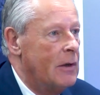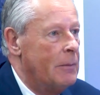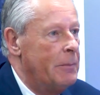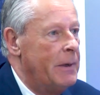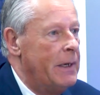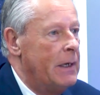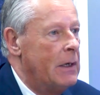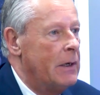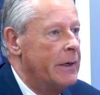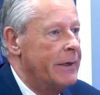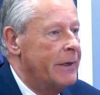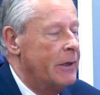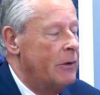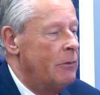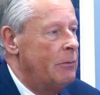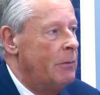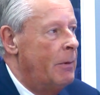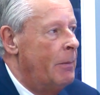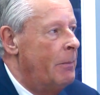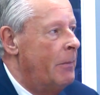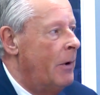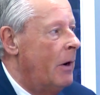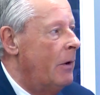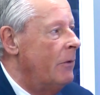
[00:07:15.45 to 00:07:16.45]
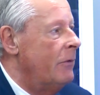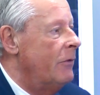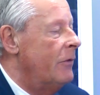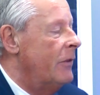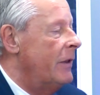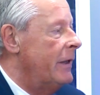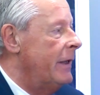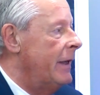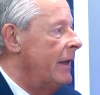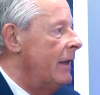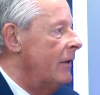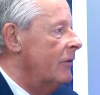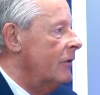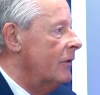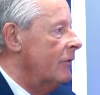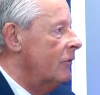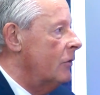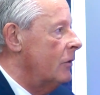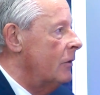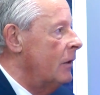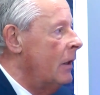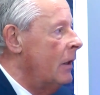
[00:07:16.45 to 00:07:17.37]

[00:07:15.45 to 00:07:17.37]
I mean, I can remember over the years I've done...